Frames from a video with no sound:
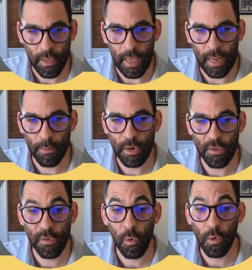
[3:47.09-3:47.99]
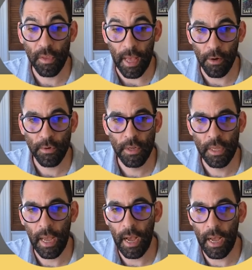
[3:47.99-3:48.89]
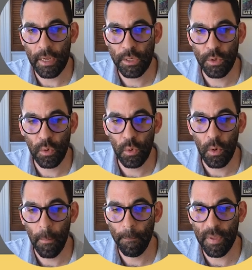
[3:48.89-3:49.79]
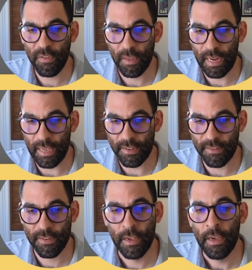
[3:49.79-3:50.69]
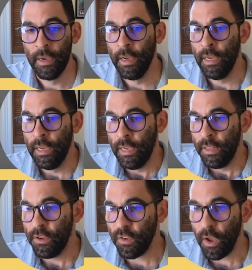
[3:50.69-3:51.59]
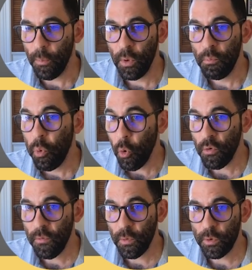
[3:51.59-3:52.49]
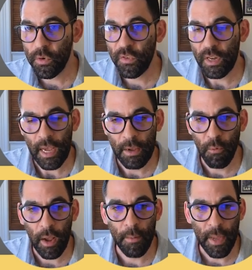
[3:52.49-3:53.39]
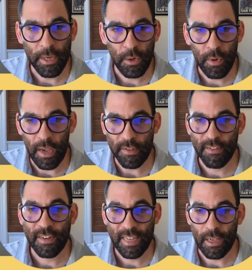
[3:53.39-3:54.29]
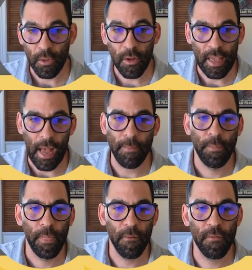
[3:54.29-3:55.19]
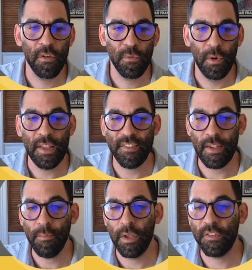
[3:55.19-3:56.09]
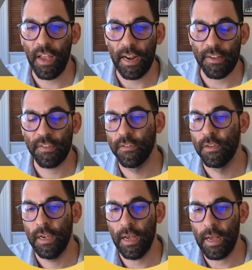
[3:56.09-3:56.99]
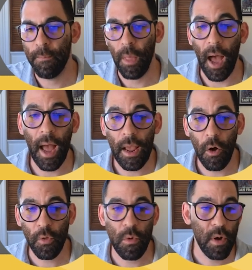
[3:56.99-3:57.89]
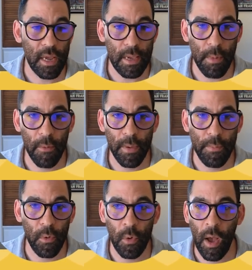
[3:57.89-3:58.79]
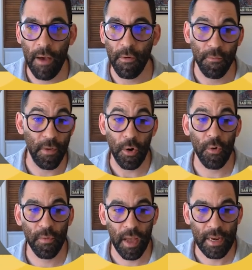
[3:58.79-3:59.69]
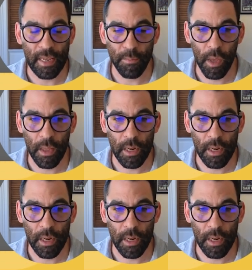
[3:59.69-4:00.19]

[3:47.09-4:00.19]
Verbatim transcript: and I'm gonna scroll down uh, to Miscellaneous. There's a couple important filters that I recommend you guys take a look at. The first one is email status. Um, I only want to email people who have a verified email in